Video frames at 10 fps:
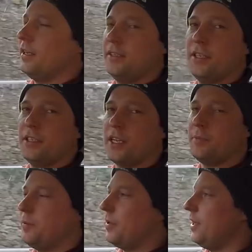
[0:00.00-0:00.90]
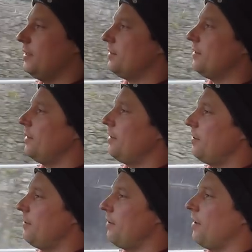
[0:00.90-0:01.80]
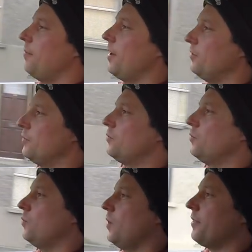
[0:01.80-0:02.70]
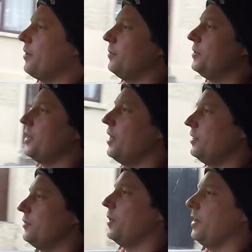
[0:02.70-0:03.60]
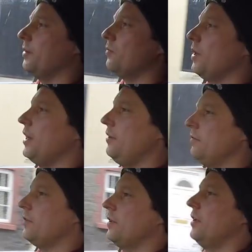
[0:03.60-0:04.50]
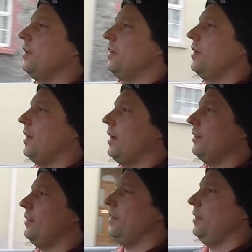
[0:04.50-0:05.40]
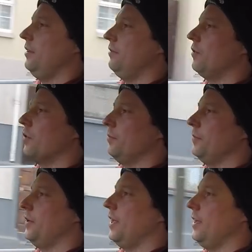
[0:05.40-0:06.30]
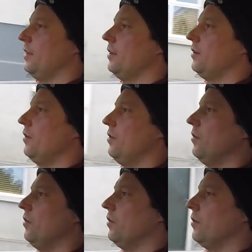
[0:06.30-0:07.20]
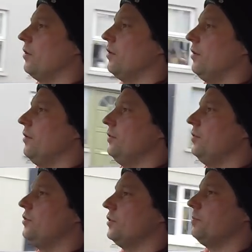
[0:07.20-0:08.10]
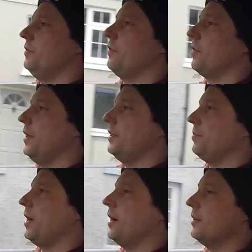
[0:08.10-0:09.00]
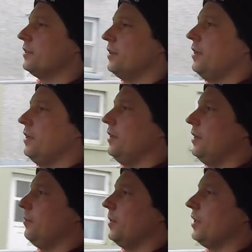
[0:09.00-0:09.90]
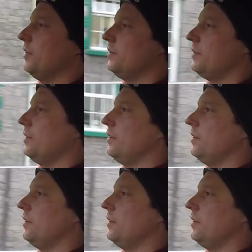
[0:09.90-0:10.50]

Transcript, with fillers: a decision had to be made about whether I would charge when I arrive at the forum today or just before I depart. Now, because